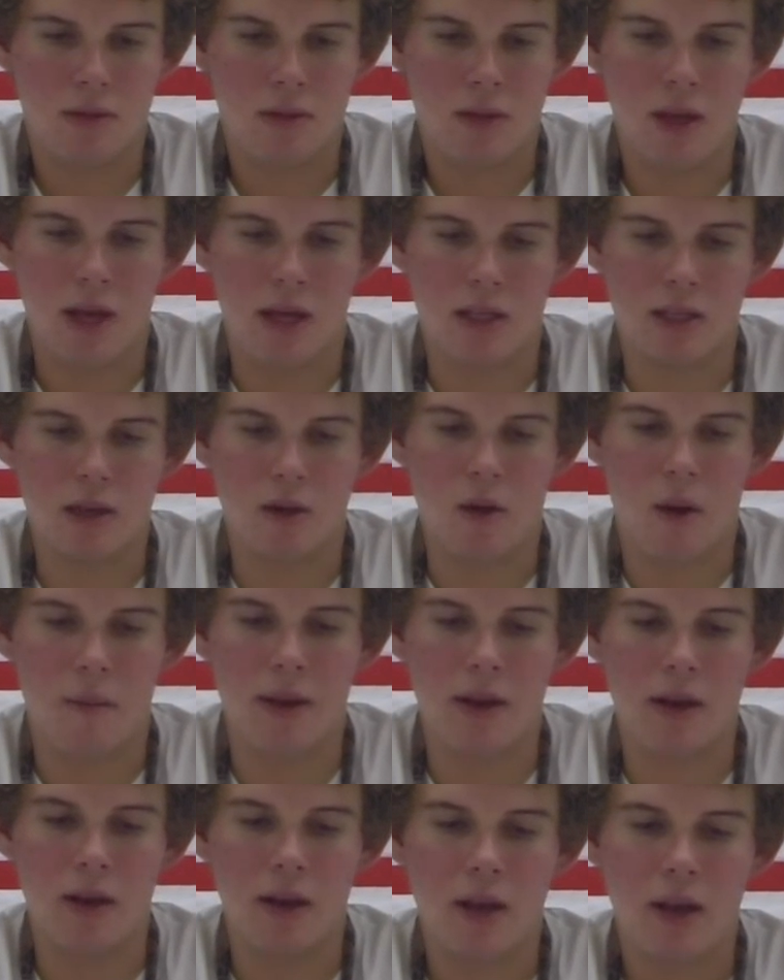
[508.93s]
yeah, so I
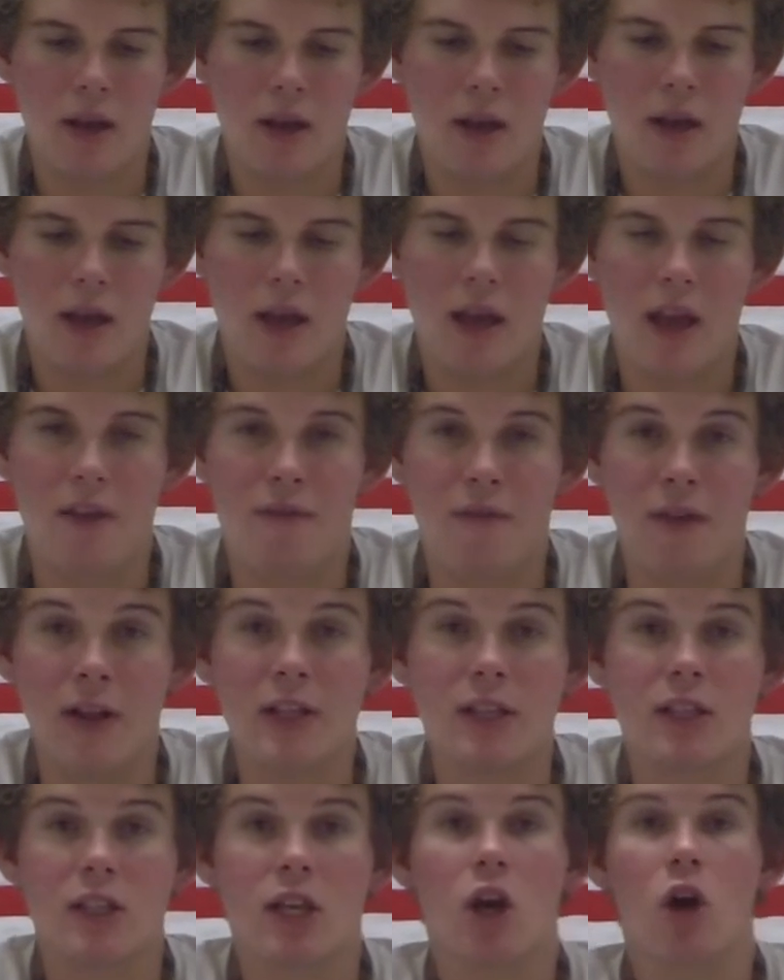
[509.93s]
mean, if
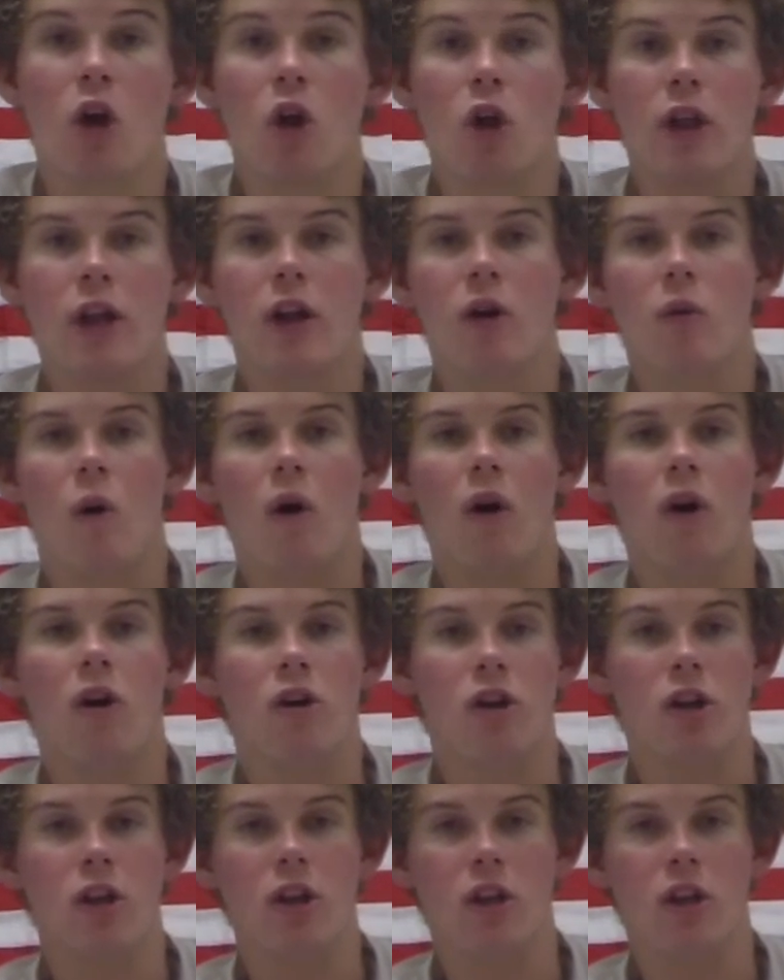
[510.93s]
it's clear water to